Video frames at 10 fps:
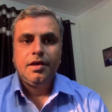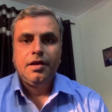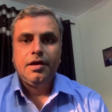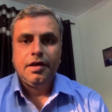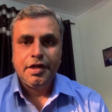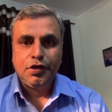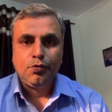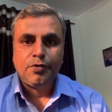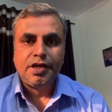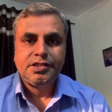
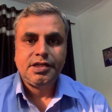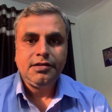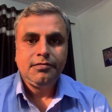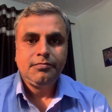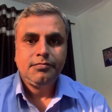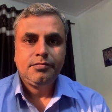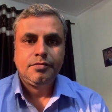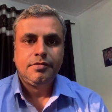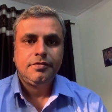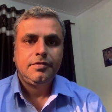enumeration,
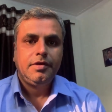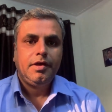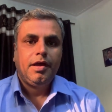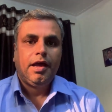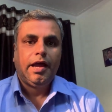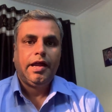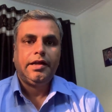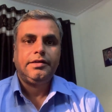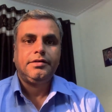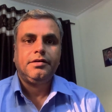and
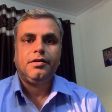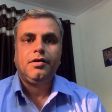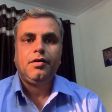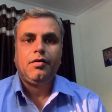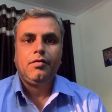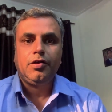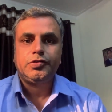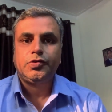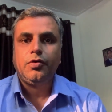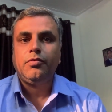
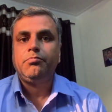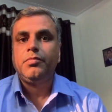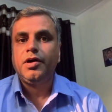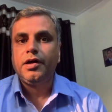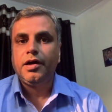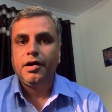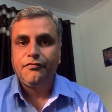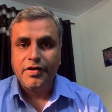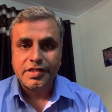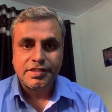also a
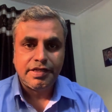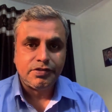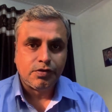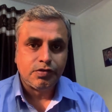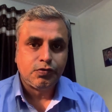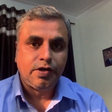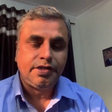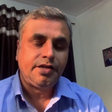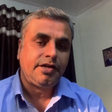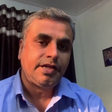function is also a data
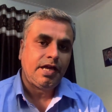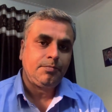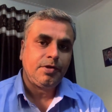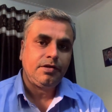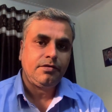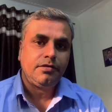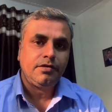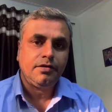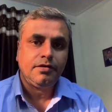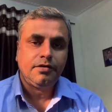type in
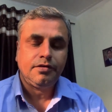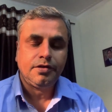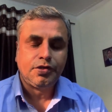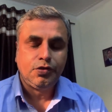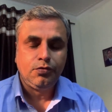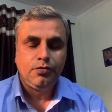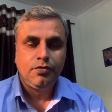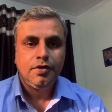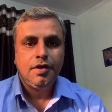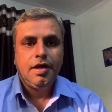Q,
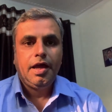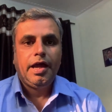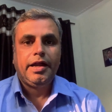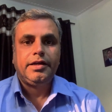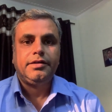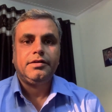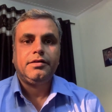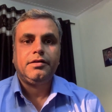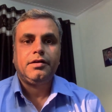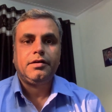and
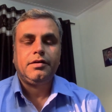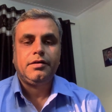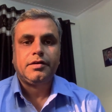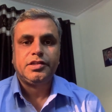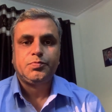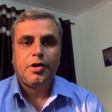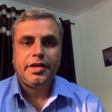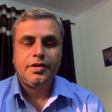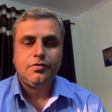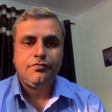corresponding to
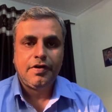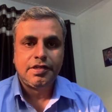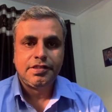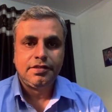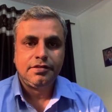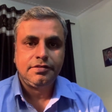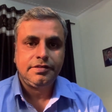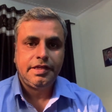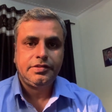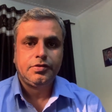function there is
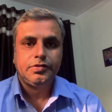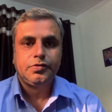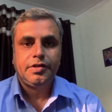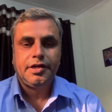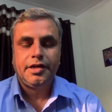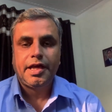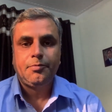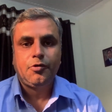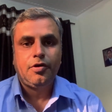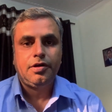also a data type
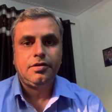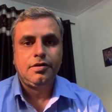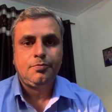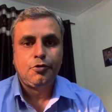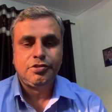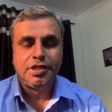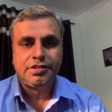called projection.